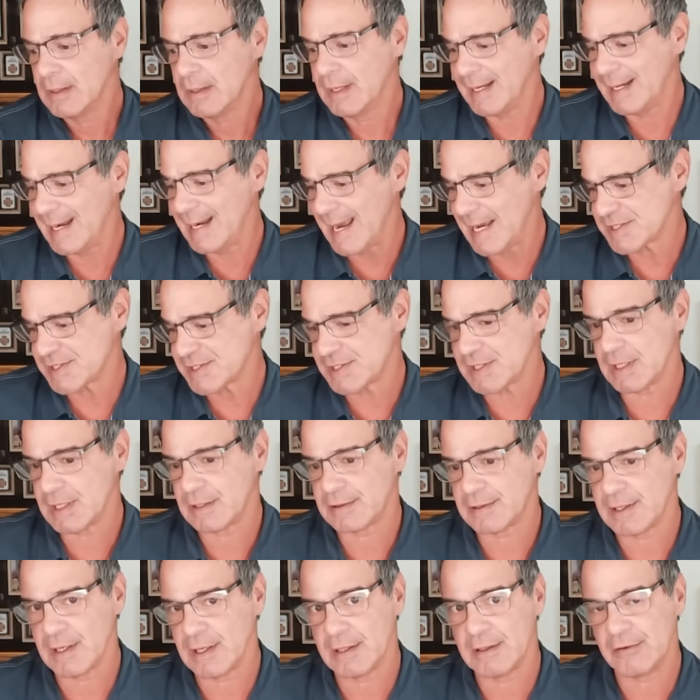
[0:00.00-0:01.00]
an
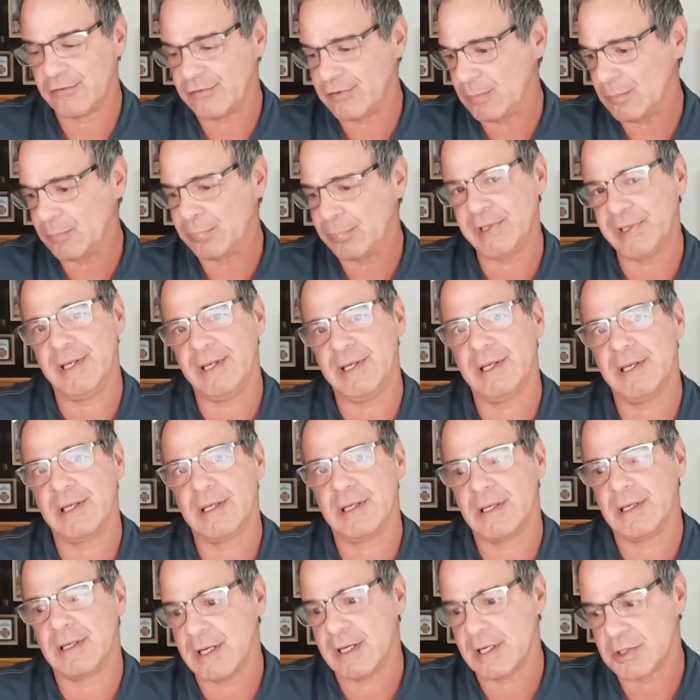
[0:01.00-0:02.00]
asset that is depleting
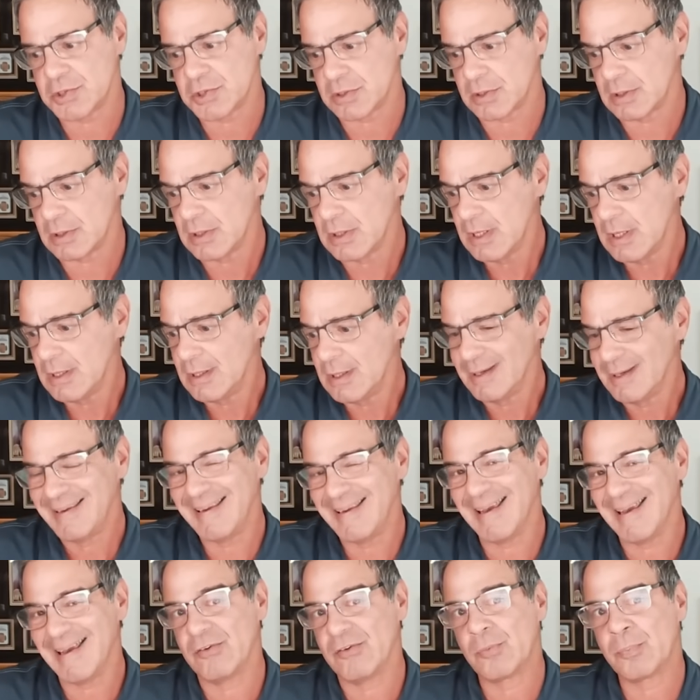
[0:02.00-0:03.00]
in nature,
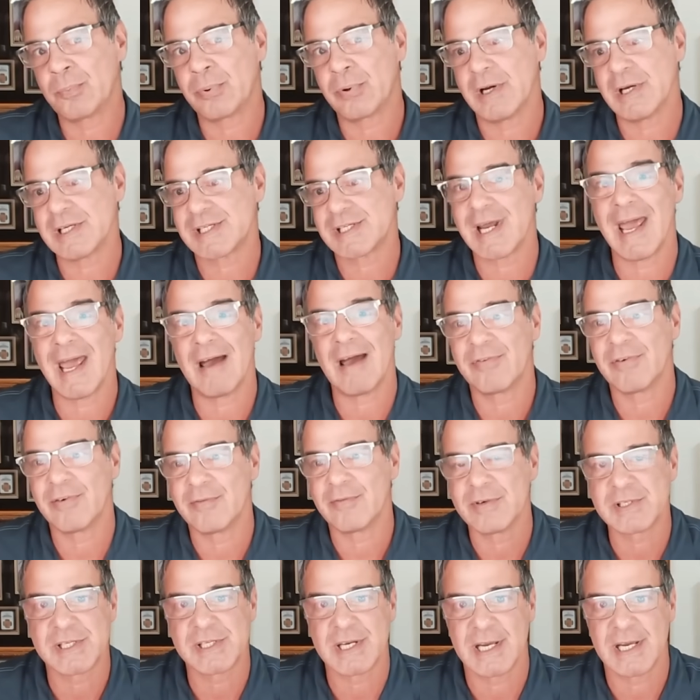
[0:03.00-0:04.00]
yet is priced half
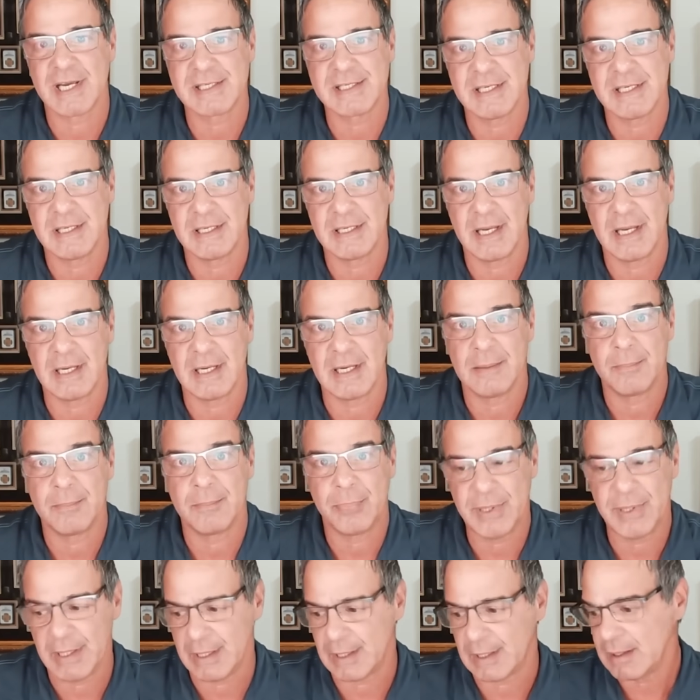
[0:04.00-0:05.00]
of its 1980
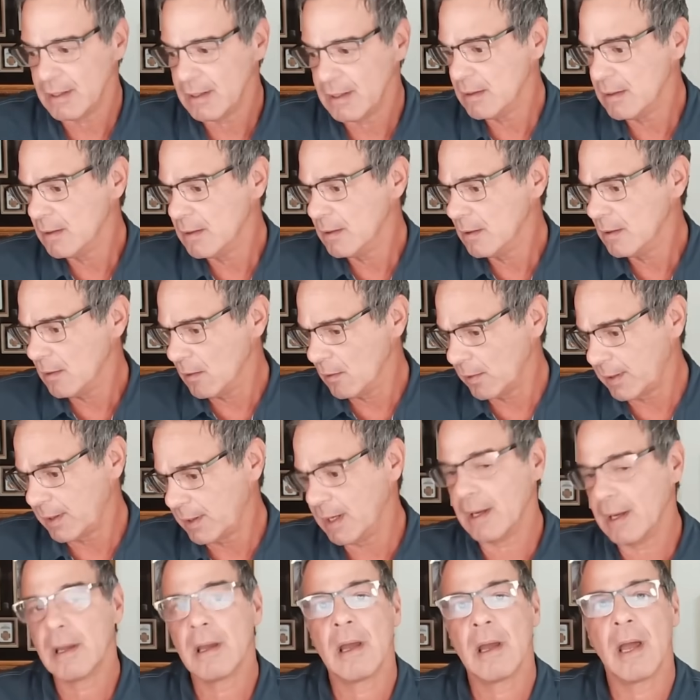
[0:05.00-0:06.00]
peak.
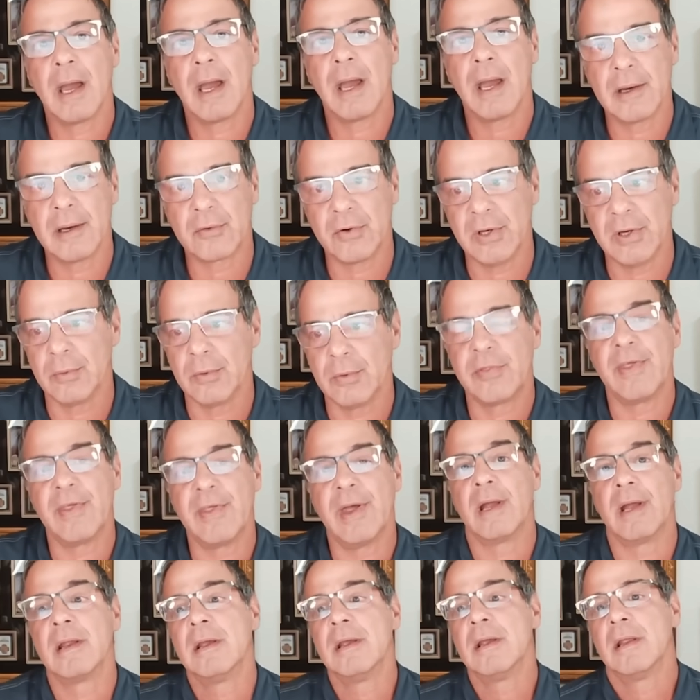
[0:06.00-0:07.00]
Okay, I agree with
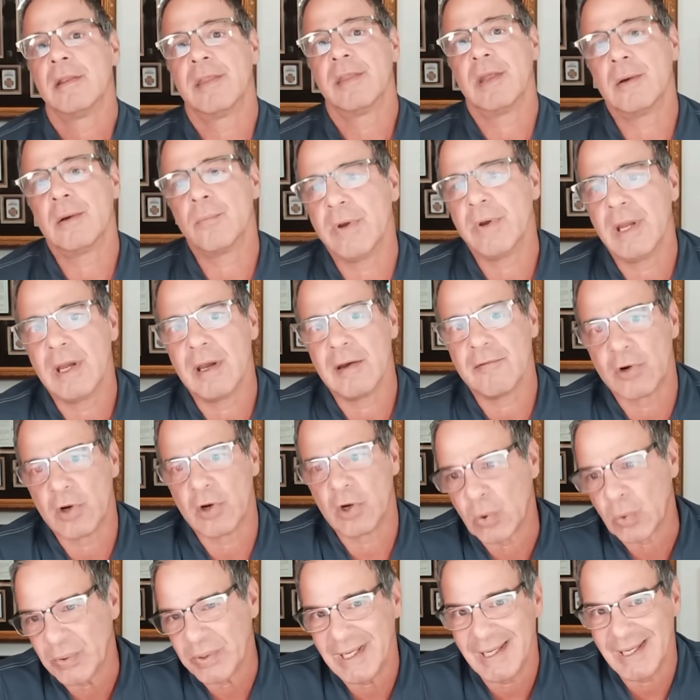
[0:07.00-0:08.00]
that. Then we have
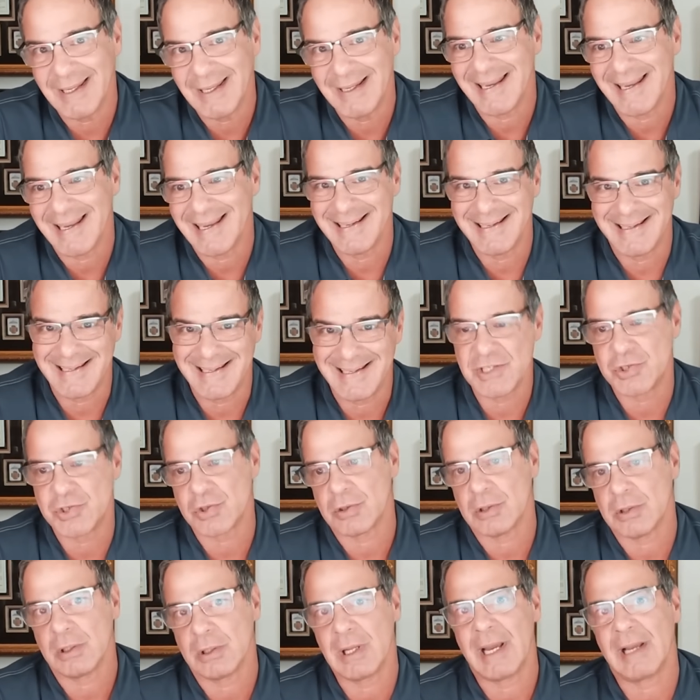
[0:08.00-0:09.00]
green and
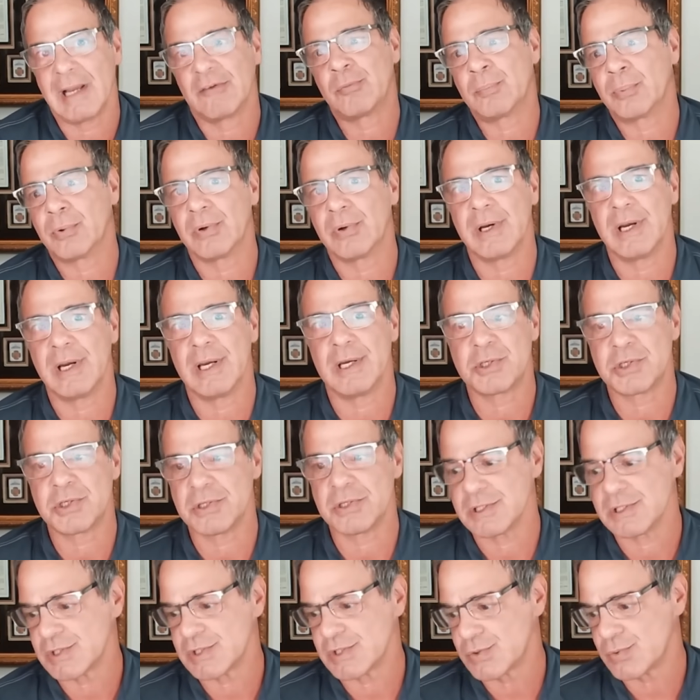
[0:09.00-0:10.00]
digital
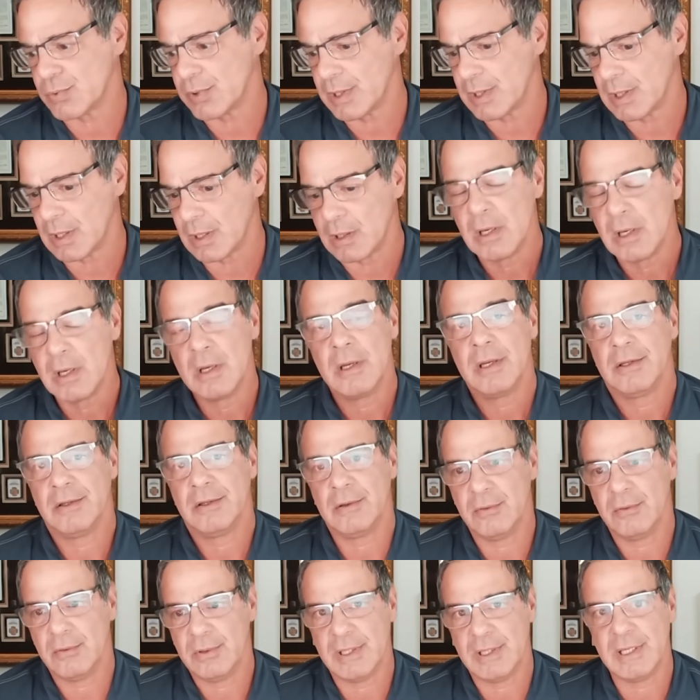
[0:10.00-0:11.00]
aspirations where
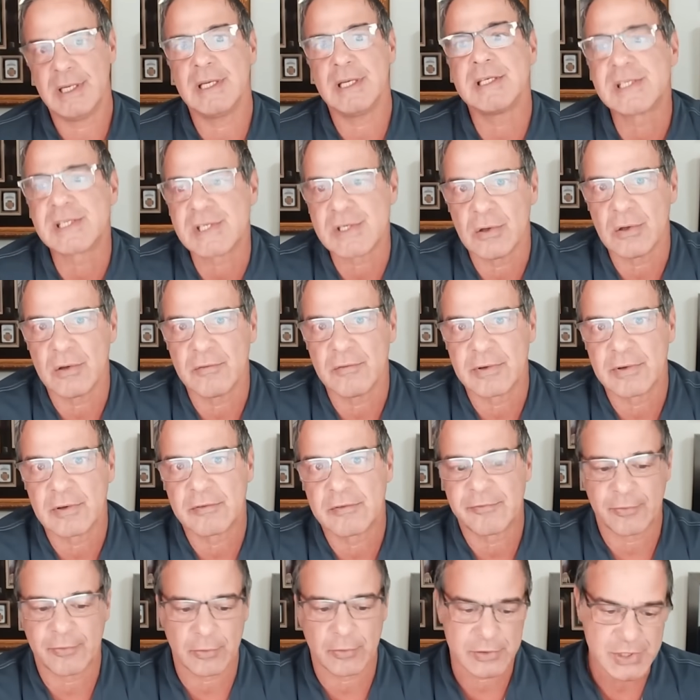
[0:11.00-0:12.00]
you need silver
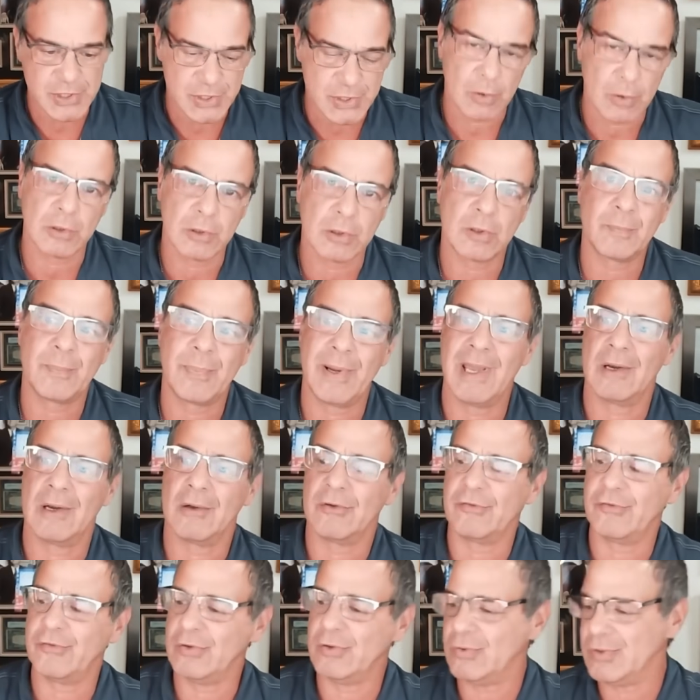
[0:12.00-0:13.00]
for solar
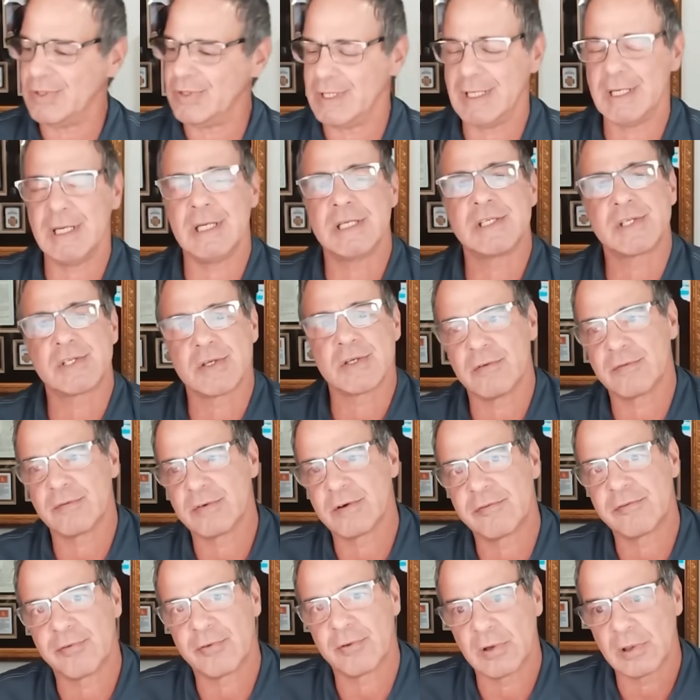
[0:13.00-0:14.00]
panels. You need
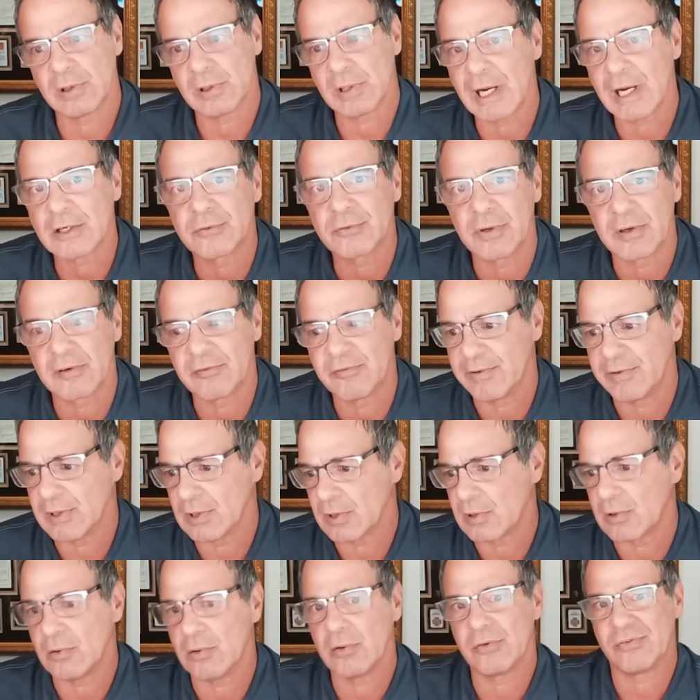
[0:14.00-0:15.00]
silver for electric
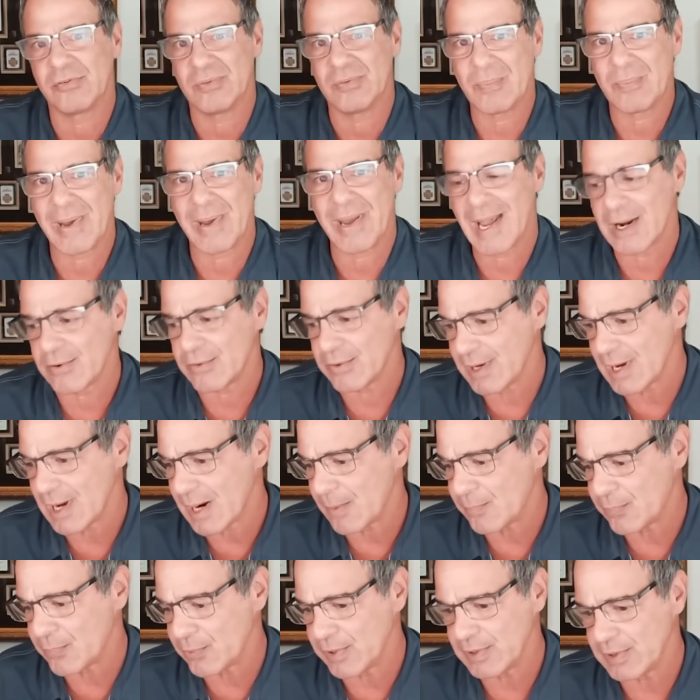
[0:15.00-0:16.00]
vehicles and battery
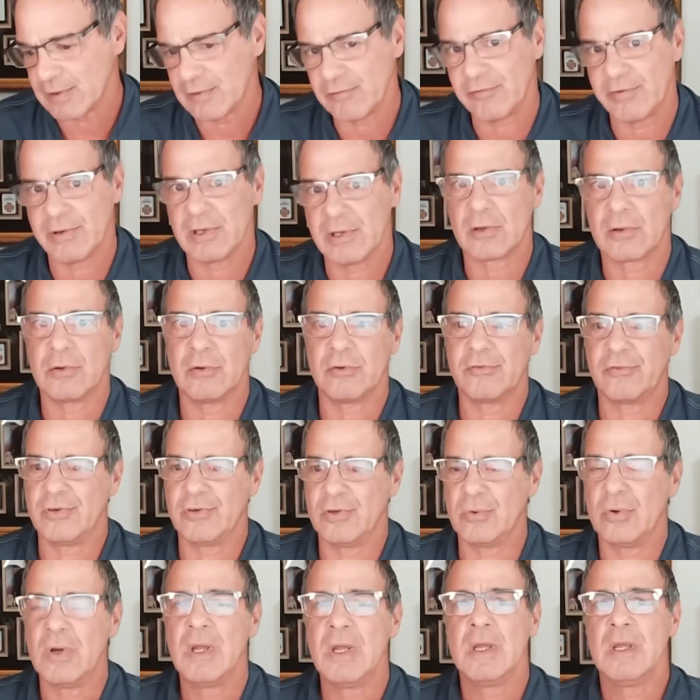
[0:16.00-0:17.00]
operated vehicles.
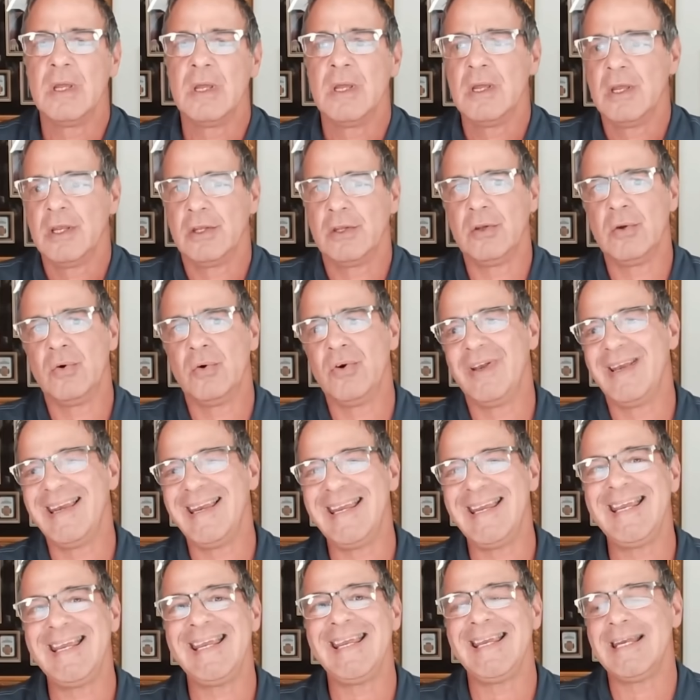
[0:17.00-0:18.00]
You
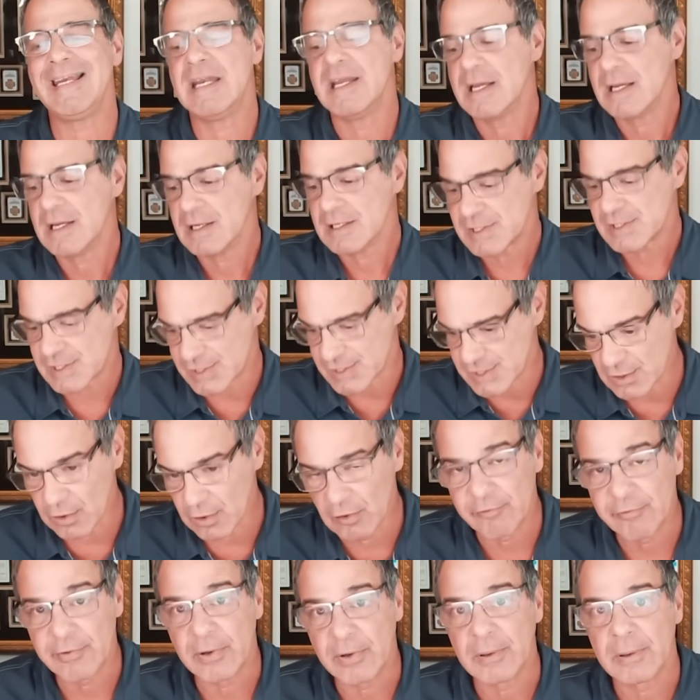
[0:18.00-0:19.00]
need
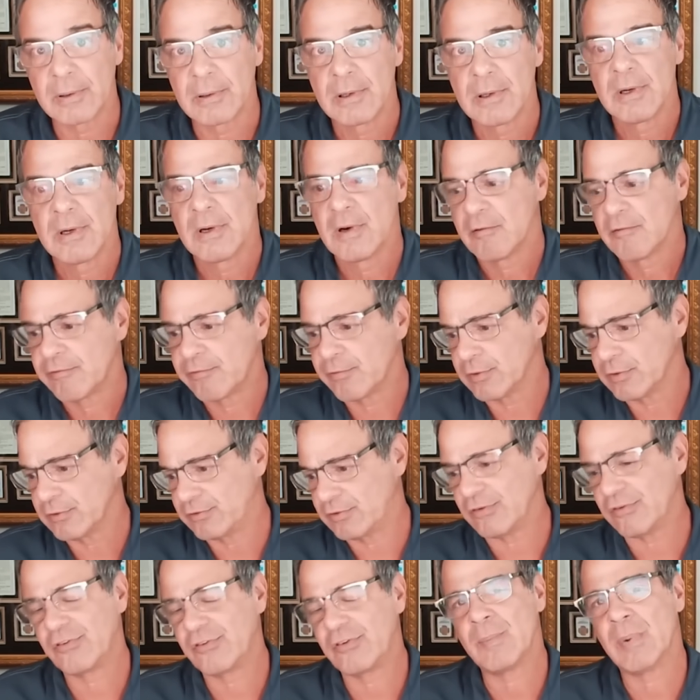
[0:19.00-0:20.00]
silver for
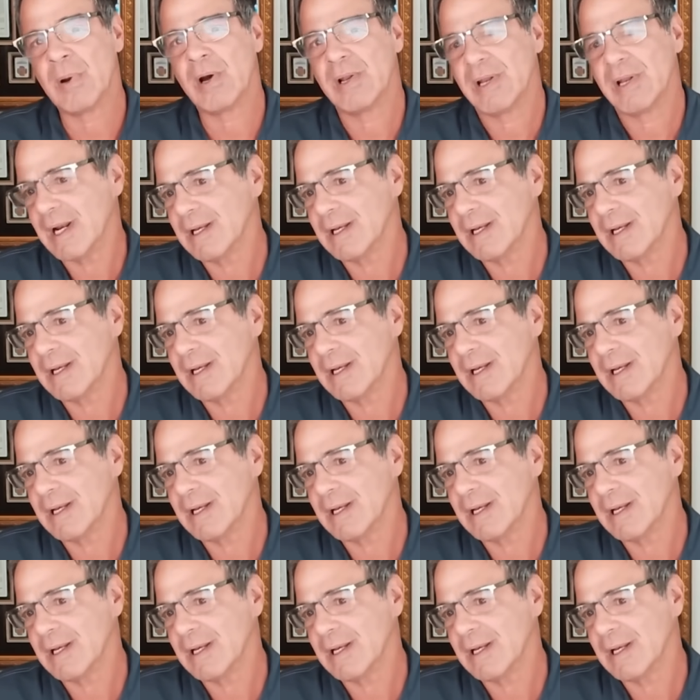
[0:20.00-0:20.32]
just about